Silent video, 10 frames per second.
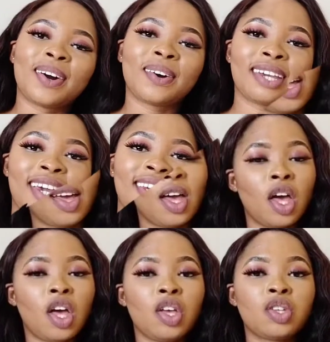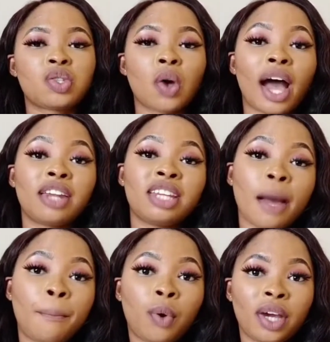Okay, So
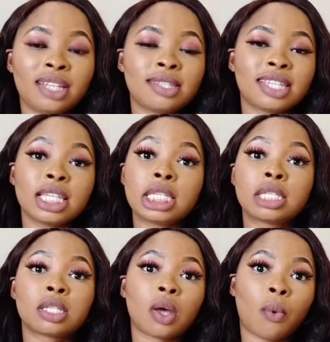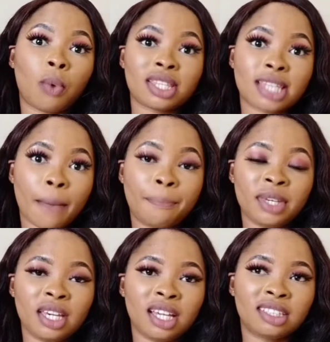another point is water
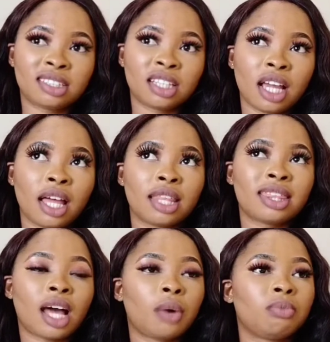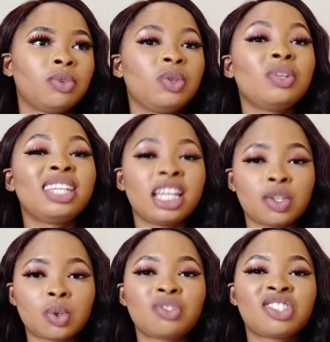pH. Now you
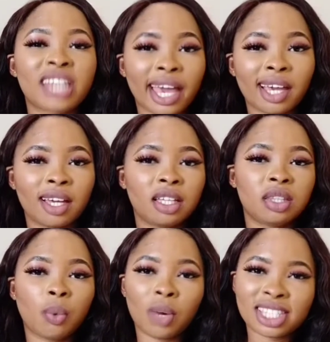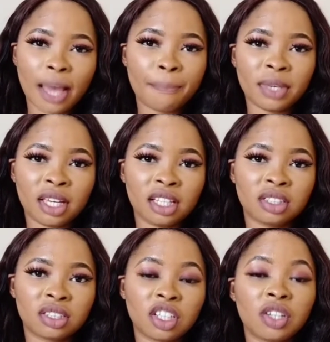need to check the water pH.